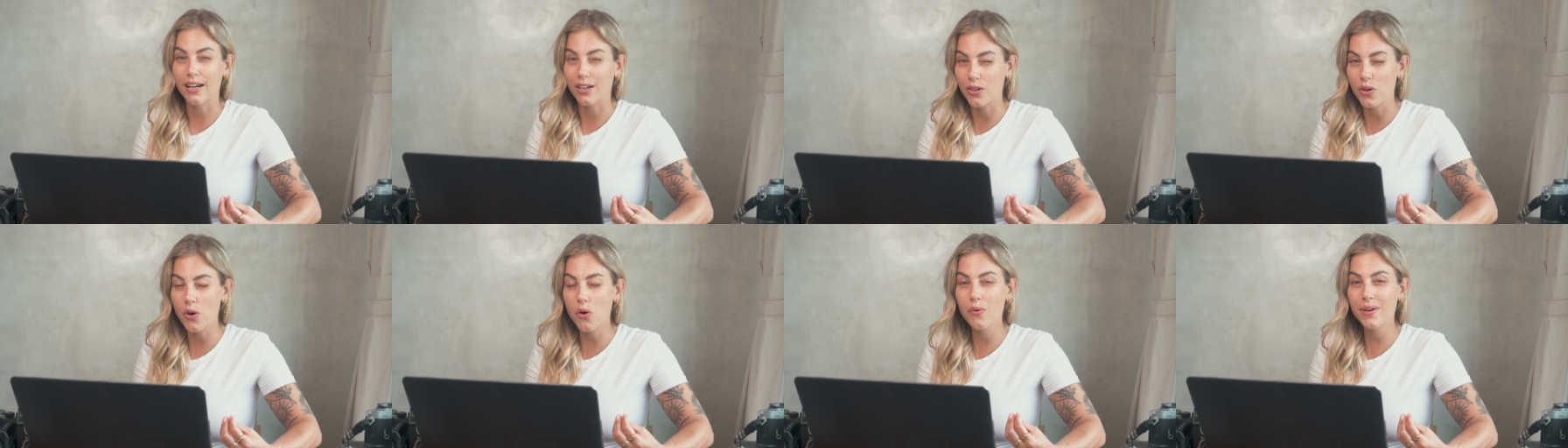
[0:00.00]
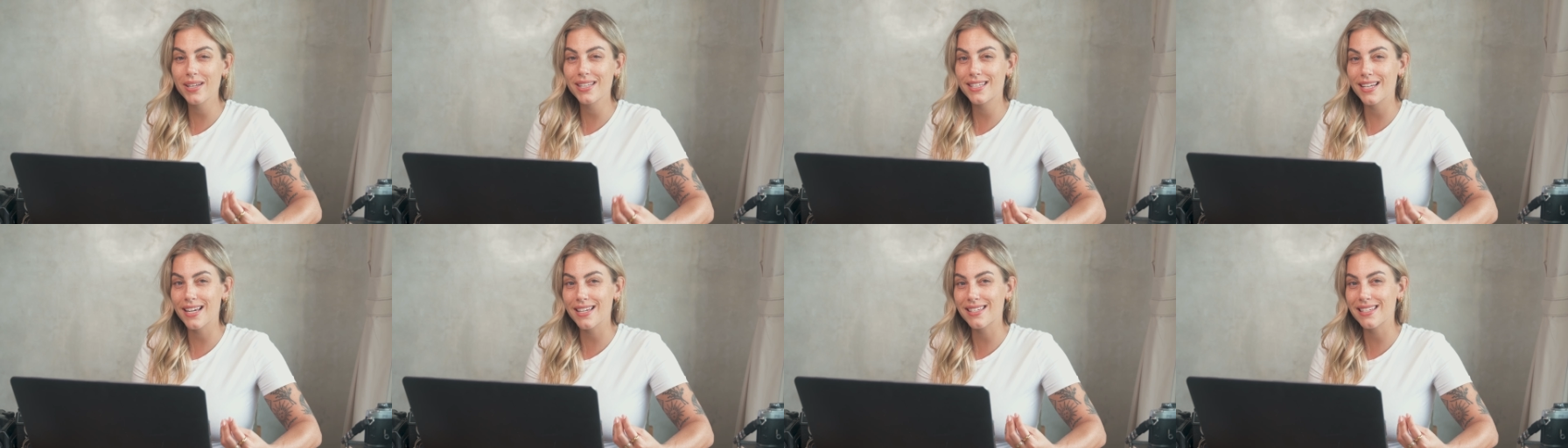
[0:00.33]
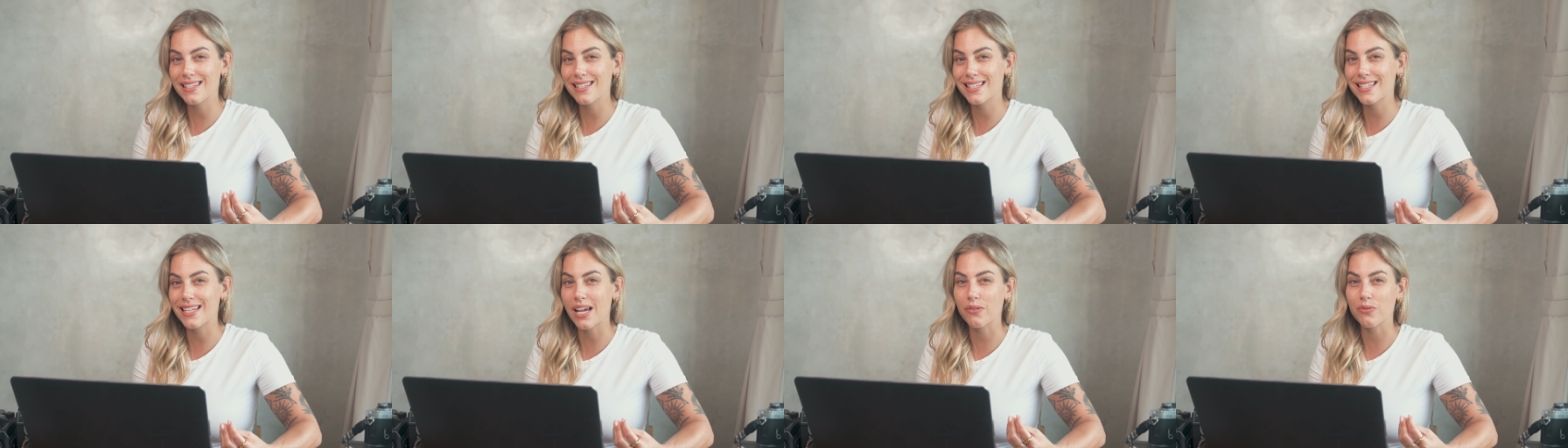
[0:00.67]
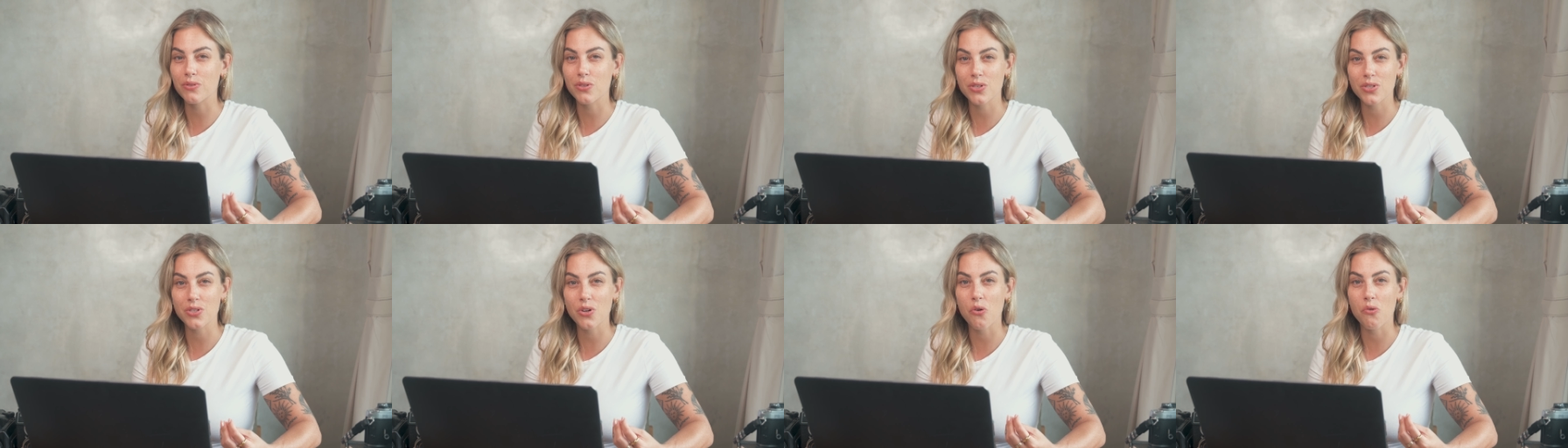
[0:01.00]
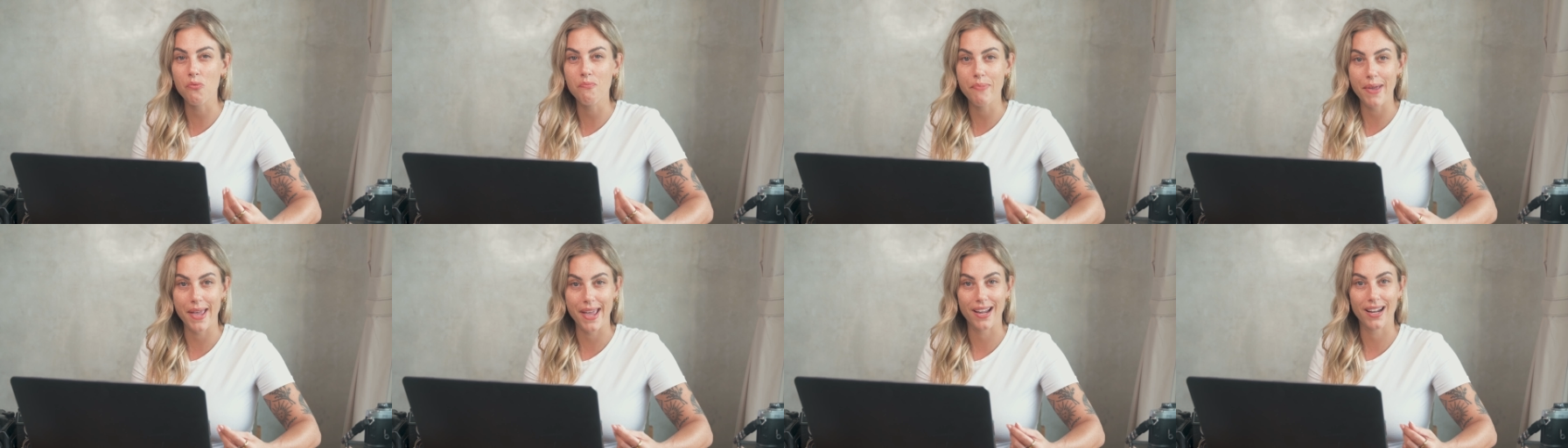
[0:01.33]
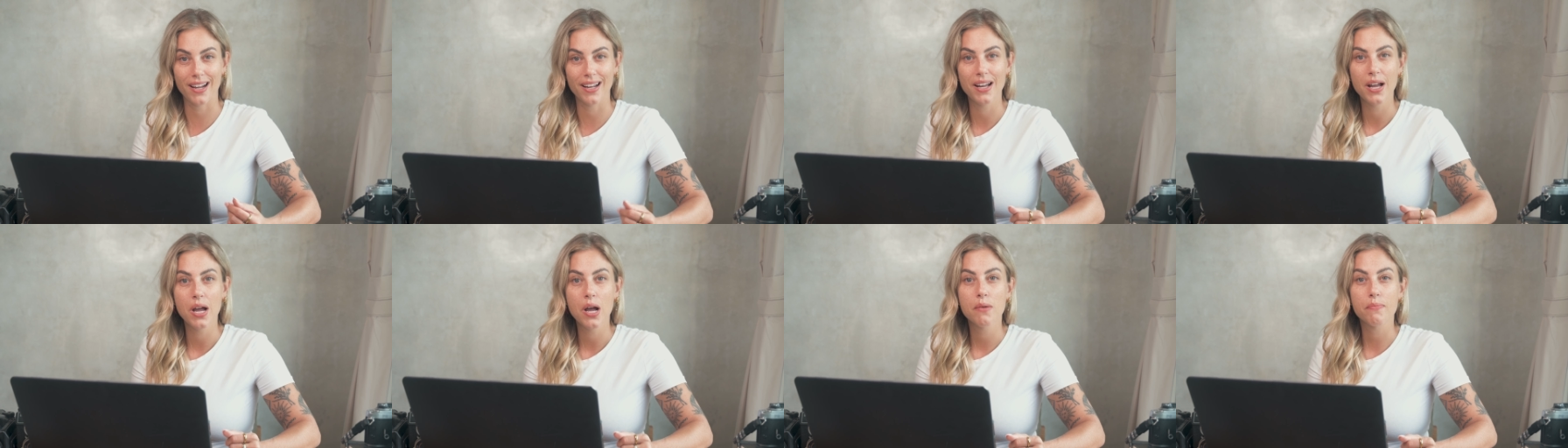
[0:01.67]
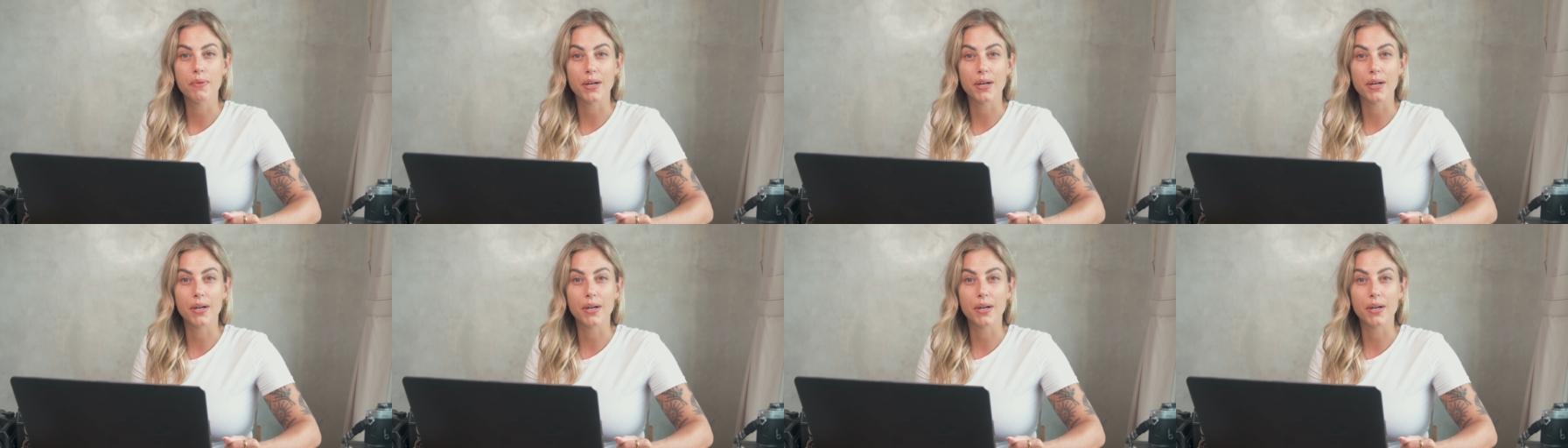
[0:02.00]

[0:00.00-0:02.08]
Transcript: I know it doesn't sound so big,